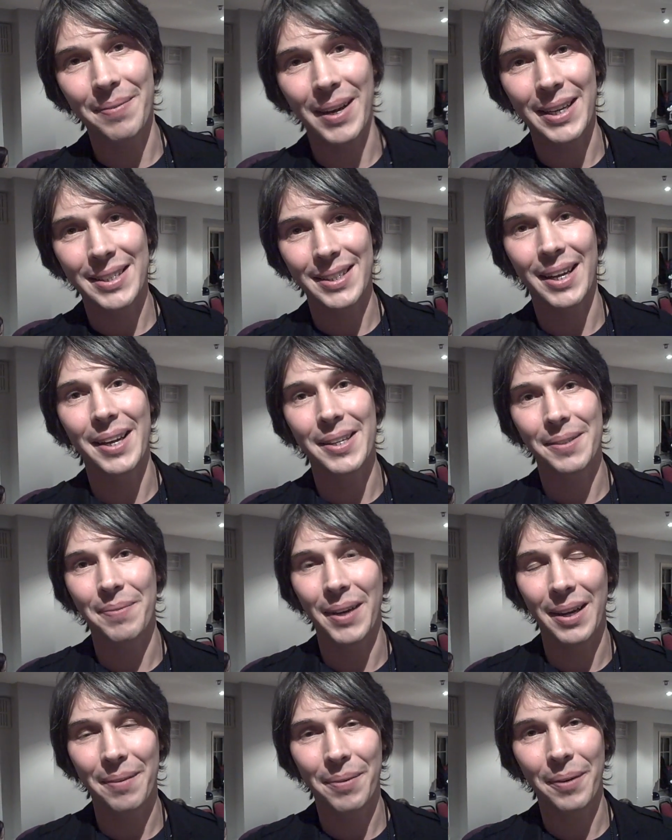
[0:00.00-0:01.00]
make science
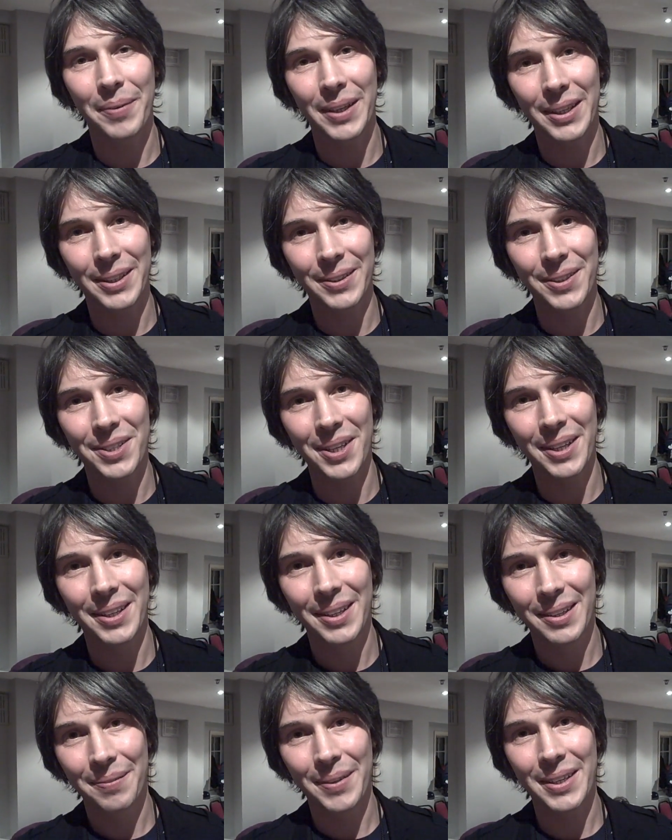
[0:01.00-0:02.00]
part of popular culture,
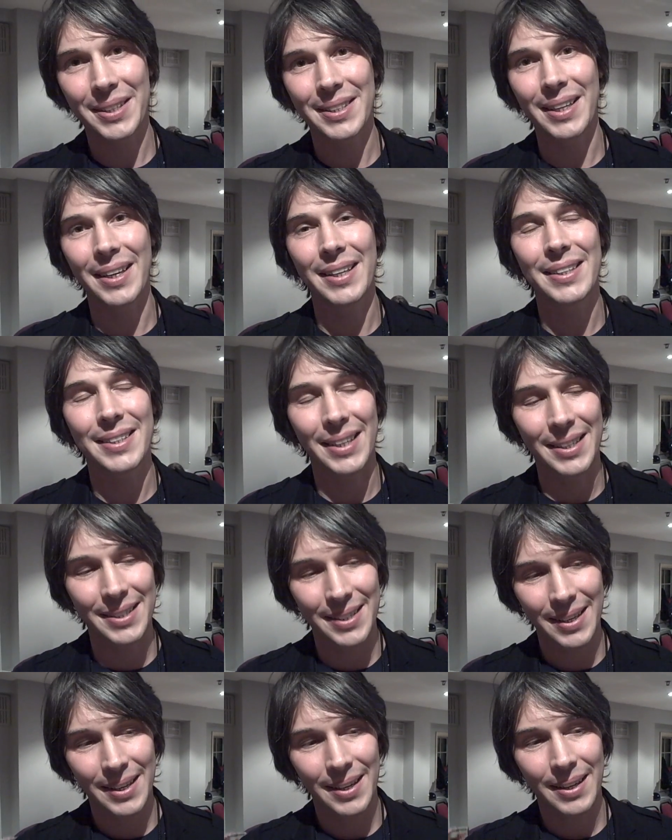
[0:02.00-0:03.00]
because science is,